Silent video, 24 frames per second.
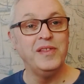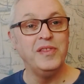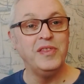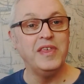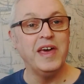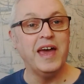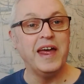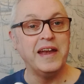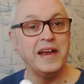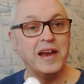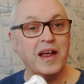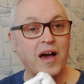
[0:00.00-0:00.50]

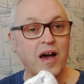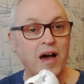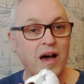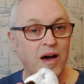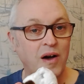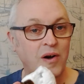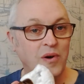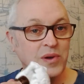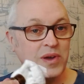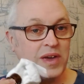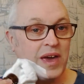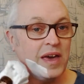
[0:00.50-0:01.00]
then
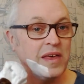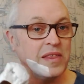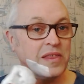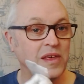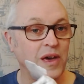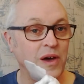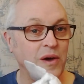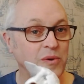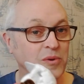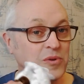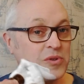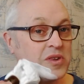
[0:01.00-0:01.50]
I'll get
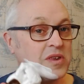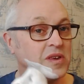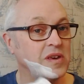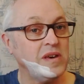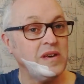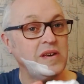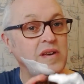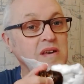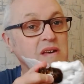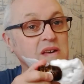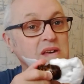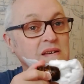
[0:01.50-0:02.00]
those
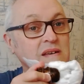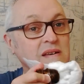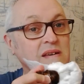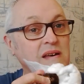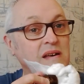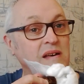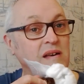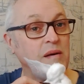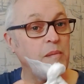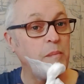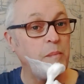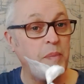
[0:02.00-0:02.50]

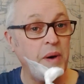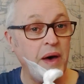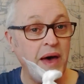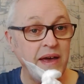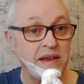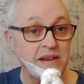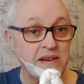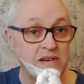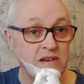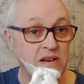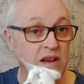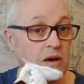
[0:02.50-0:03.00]

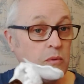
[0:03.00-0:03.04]
packed